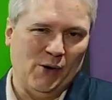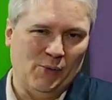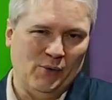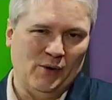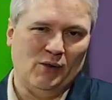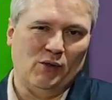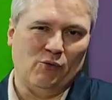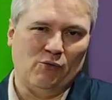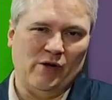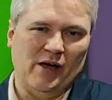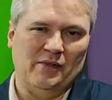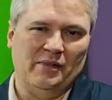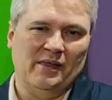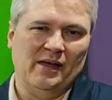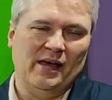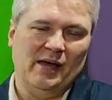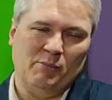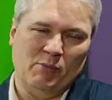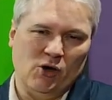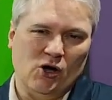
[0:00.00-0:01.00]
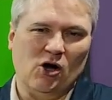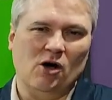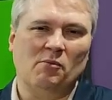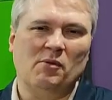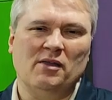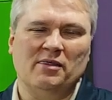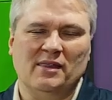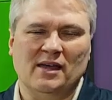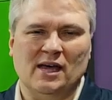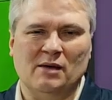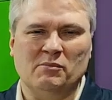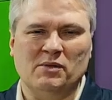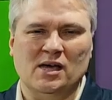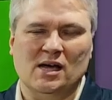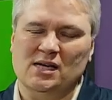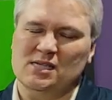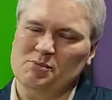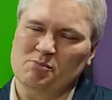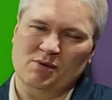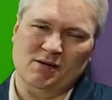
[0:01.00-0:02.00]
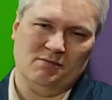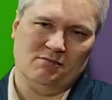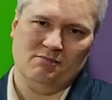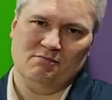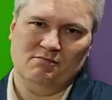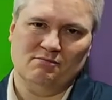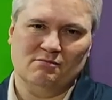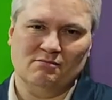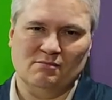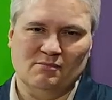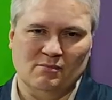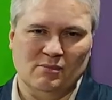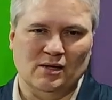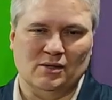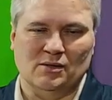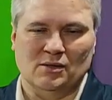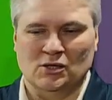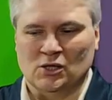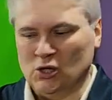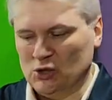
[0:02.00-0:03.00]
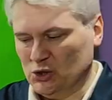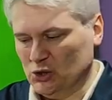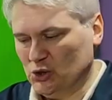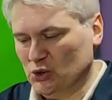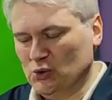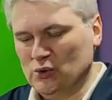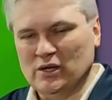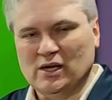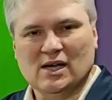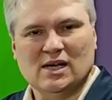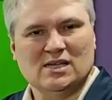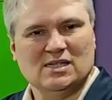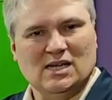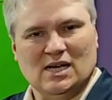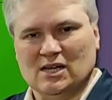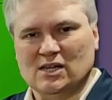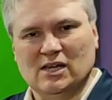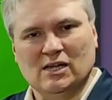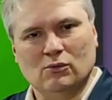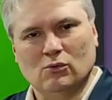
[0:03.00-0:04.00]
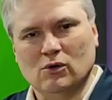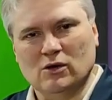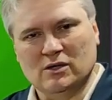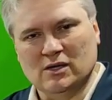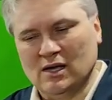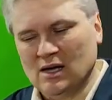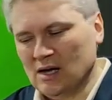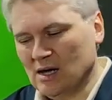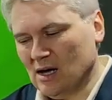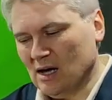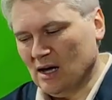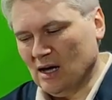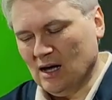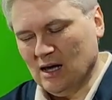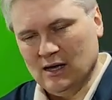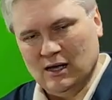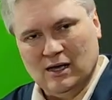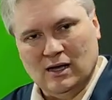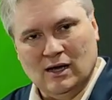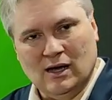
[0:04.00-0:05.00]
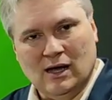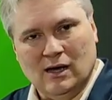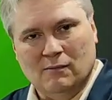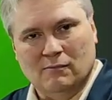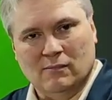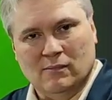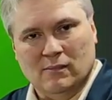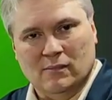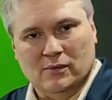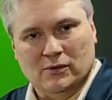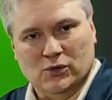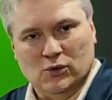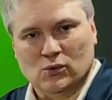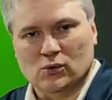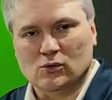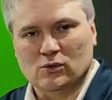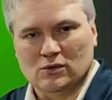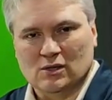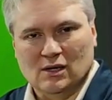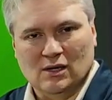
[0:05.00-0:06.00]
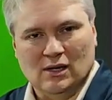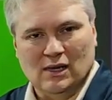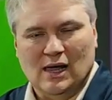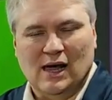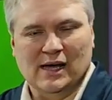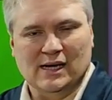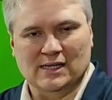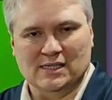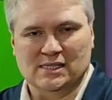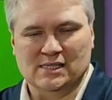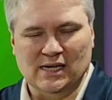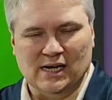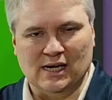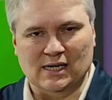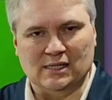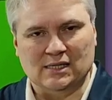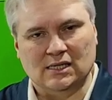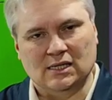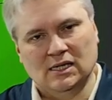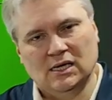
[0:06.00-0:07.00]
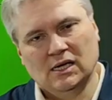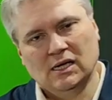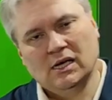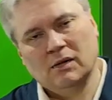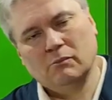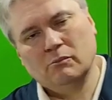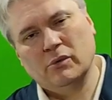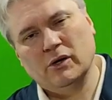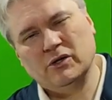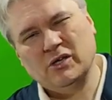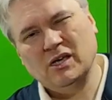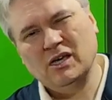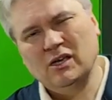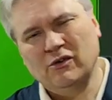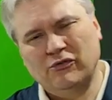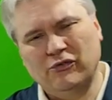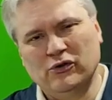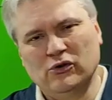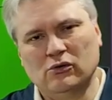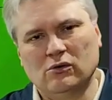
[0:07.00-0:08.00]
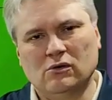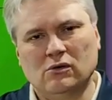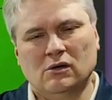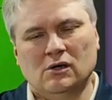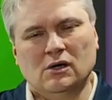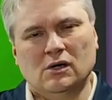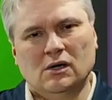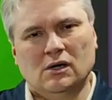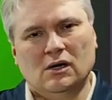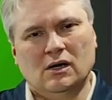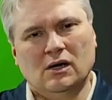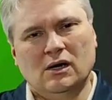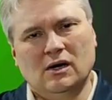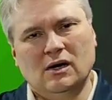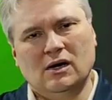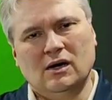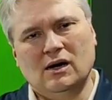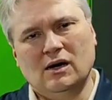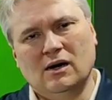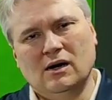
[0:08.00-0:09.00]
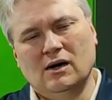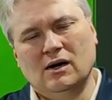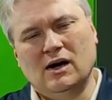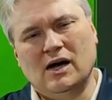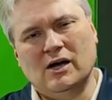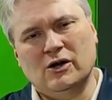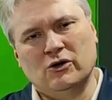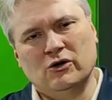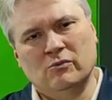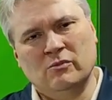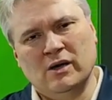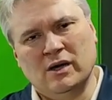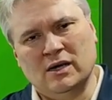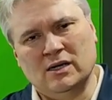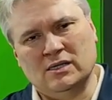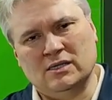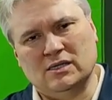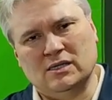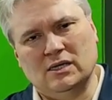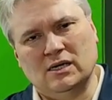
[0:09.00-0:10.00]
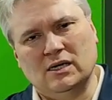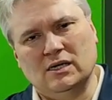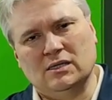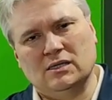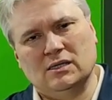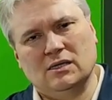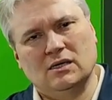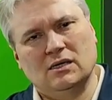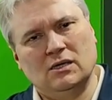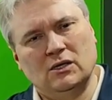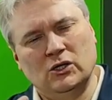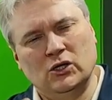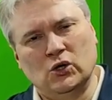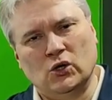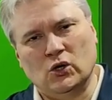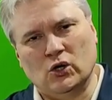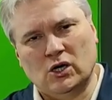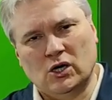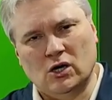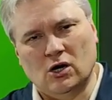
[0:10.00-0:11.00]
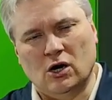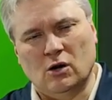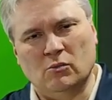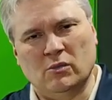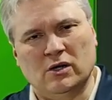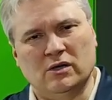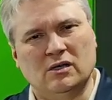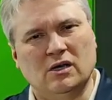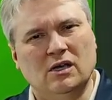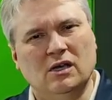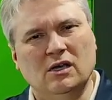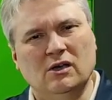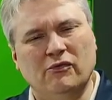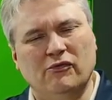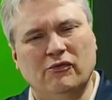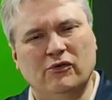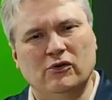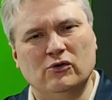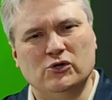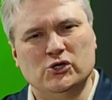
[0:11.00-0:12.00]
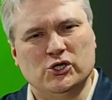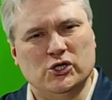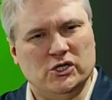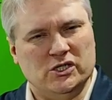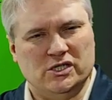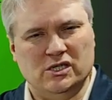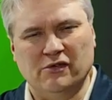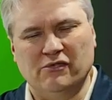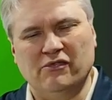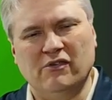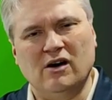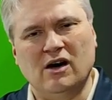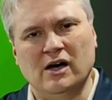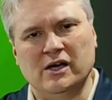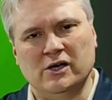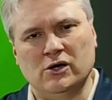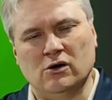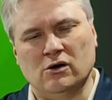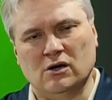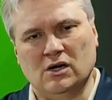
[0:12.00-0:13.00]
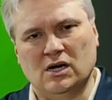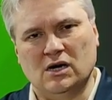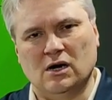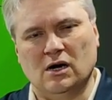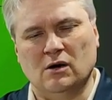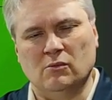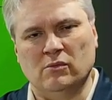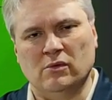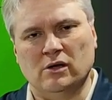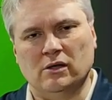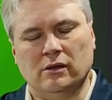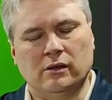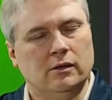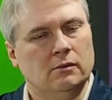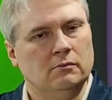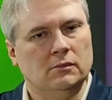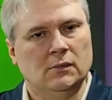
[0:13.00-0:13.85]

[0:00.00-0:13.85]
I will read them, comment them, yes, but, but not doing exactly what I am told like that. But if you uh, argumentate your comment, if you justify your comment,